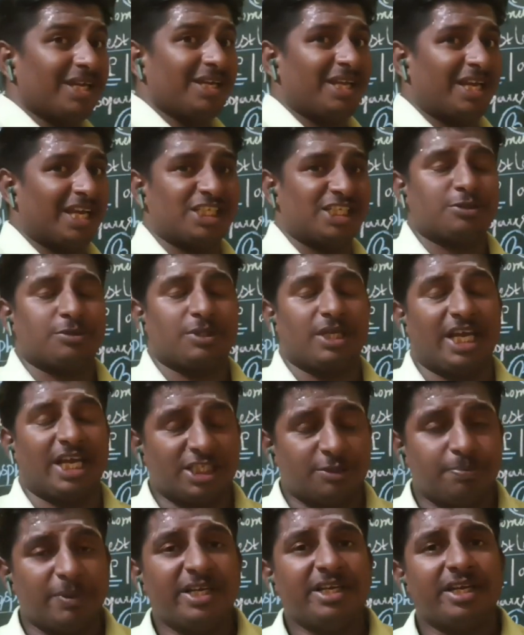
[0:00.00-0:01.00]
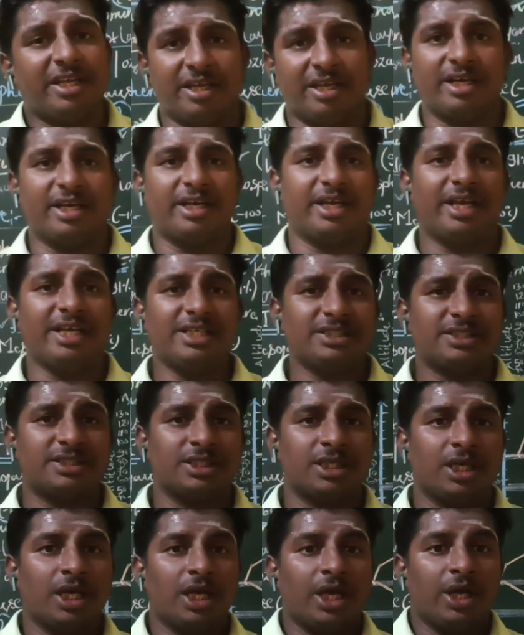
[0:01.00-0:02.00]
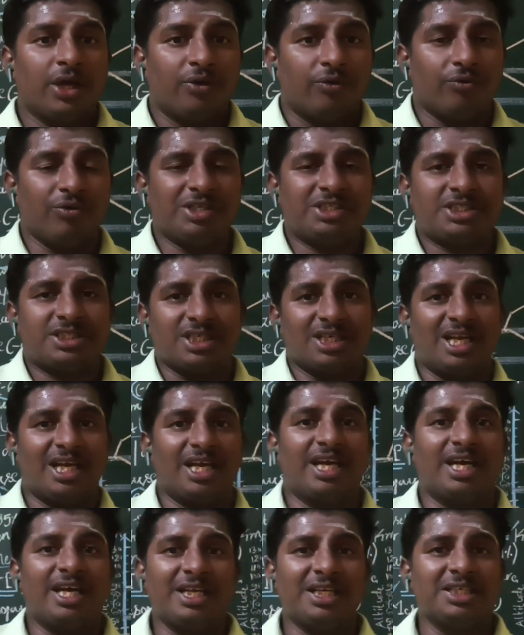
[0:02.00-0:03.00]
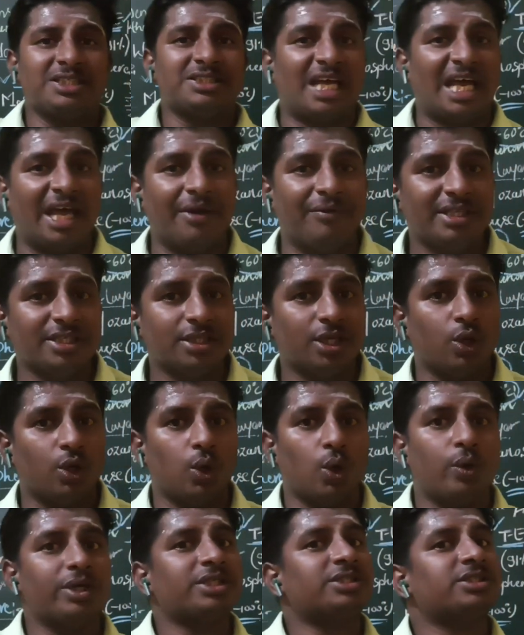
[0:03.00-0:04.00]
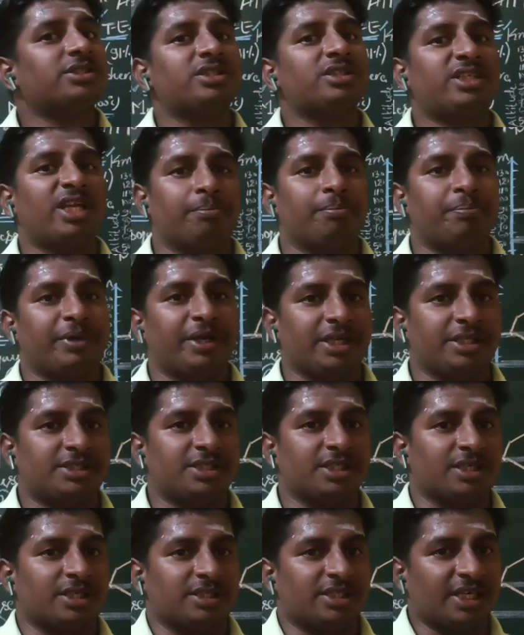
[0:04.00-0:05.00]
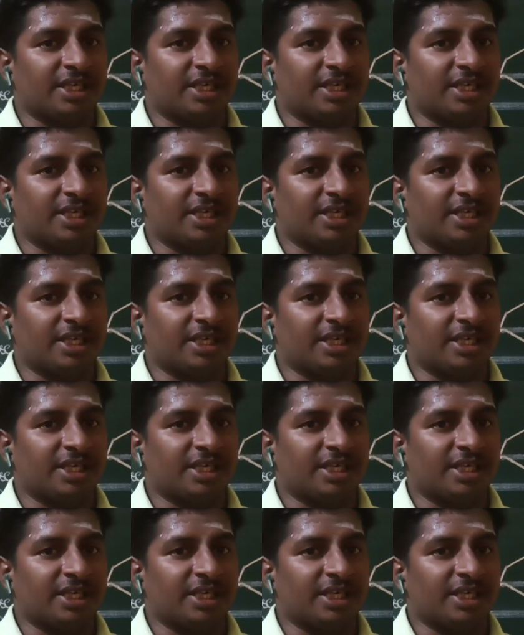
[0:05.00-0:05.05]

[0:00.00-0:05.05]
expect here is which layer is having the lowest temperature, that